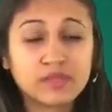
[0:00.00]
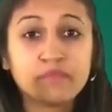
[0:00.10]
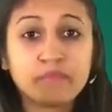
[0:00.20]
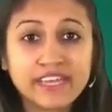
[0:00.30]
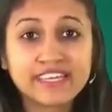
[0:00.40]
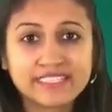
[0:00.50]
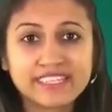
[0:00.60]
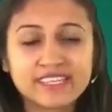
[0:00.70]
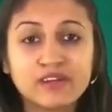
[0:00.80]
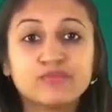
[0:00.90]
the biggest
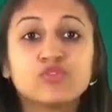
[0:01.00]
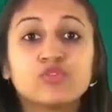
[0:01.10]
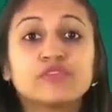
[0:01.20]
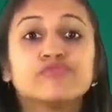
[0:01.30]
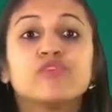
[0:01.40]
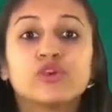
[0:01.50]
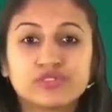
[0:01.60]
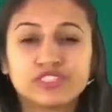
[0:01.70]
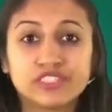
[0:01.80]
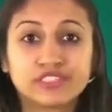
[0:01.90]
example would be
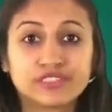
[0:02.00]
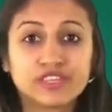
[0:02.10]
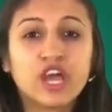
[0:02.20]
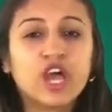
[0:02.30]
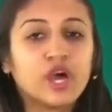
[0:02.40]
photosynthesis,